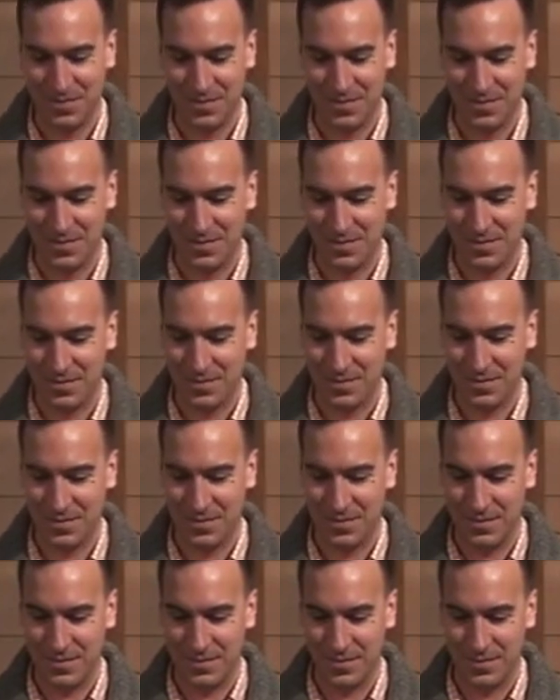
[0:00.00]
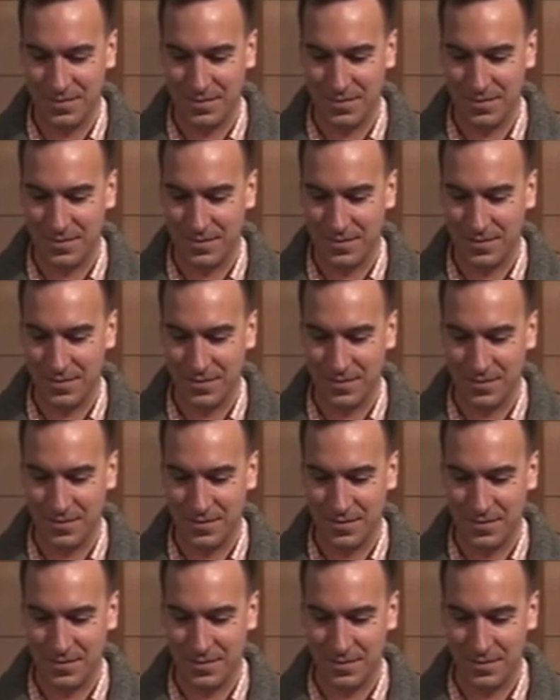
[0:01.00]

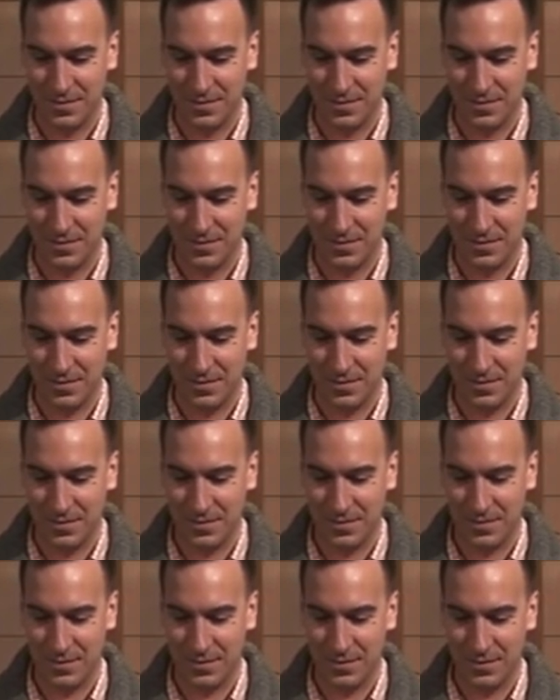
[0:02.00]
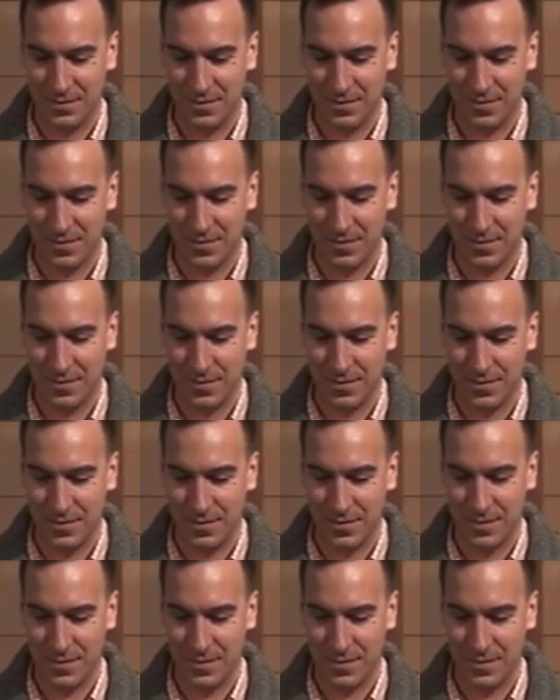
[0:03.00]
(no one is talking)